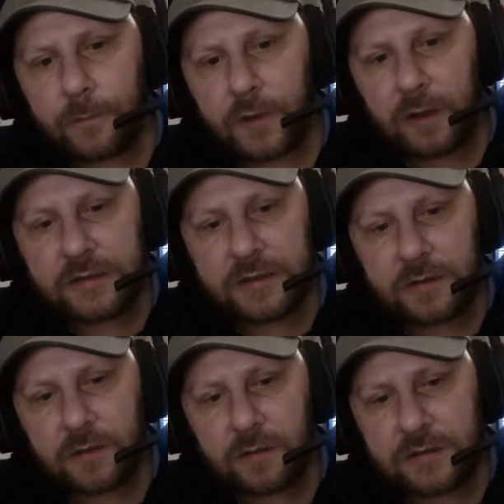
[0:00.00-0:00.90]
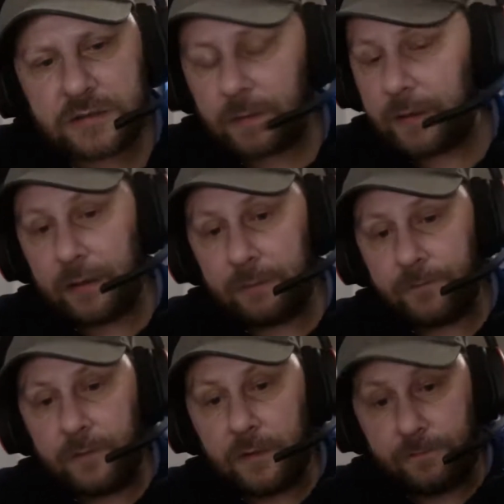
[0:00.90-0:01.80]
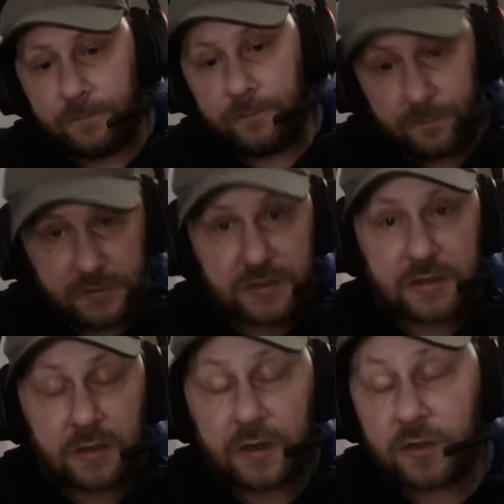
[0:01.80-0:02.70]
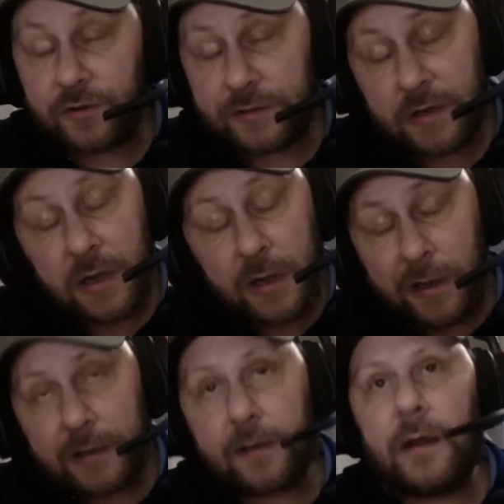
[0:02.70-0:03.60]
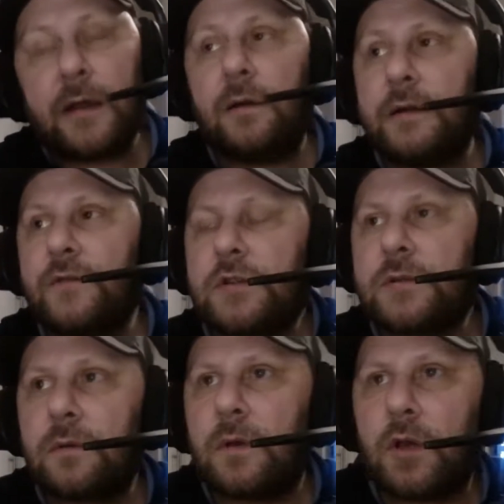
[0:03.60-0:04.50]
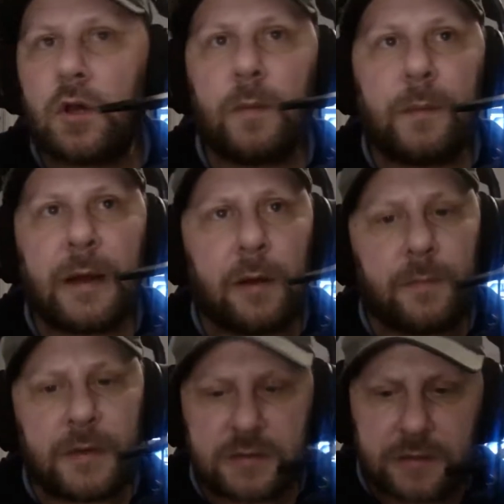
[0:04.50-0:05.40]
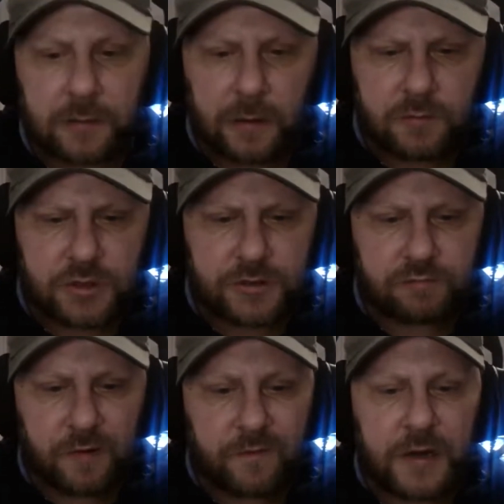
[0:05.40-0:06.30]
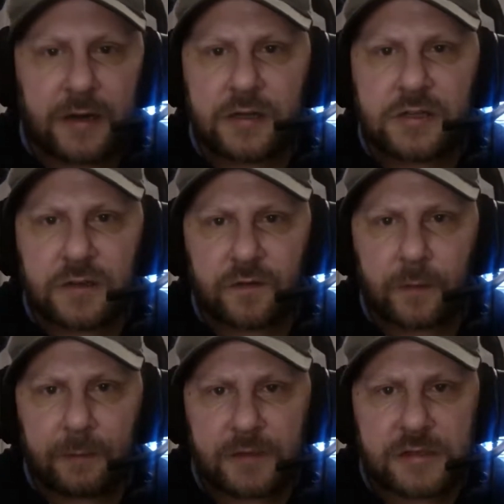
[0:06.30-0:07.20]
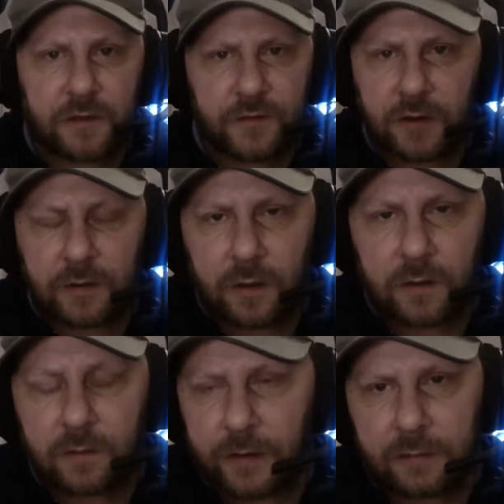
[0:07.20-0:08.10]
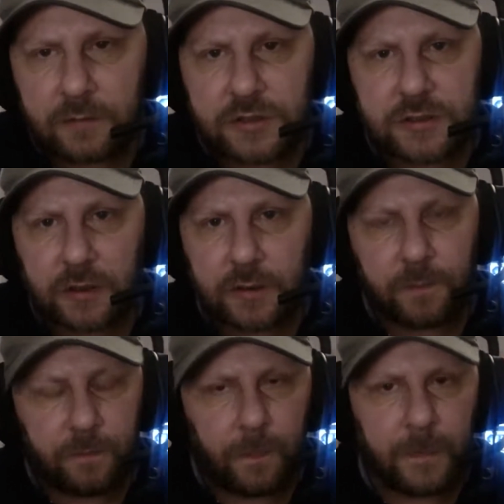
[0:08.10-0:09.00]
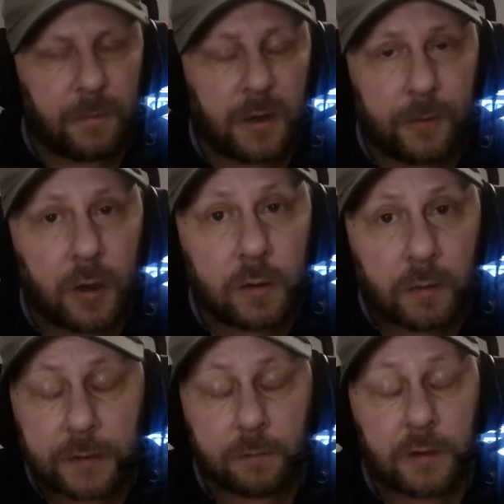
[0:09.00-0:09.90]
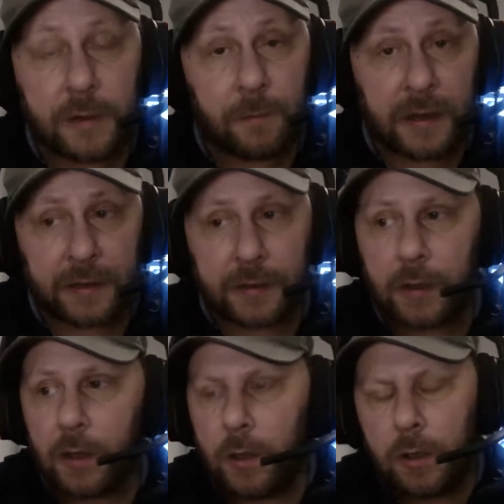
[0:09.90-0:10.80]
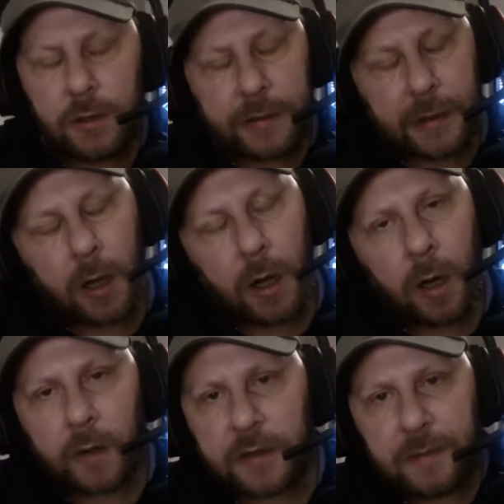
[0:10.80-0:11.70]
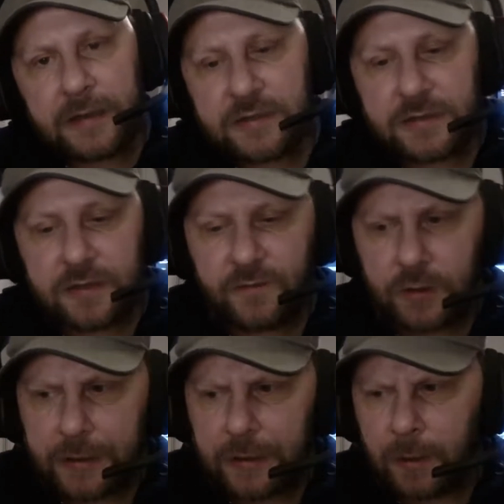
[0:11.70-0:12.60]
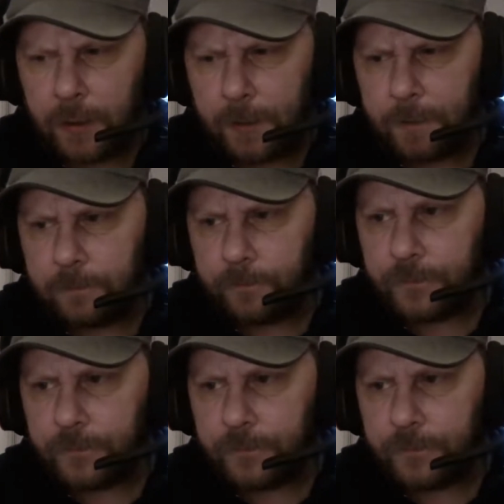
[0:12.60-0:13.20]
going to the doctors. I mean, the psychiatrist. It kind of just come about because I was just revealing stuff about myself, and I thought that was just like the bipolar. When you're manic, you get argumentative, you get like